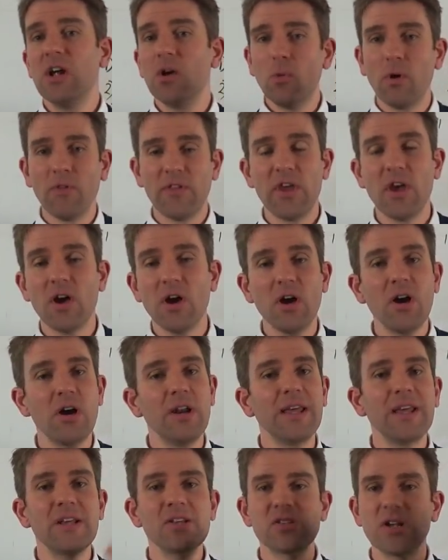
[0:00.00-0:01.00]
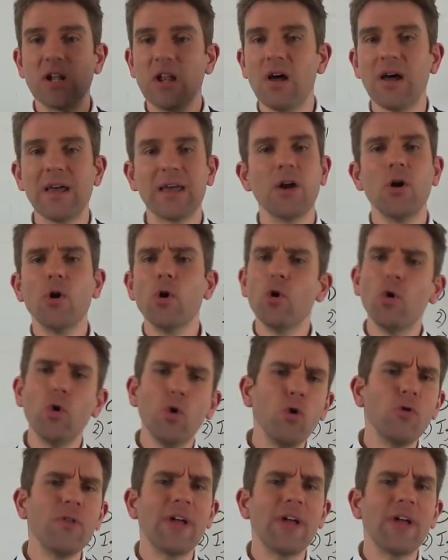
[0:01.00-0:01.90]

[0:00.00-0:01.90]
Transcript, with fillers: what the earnings are like all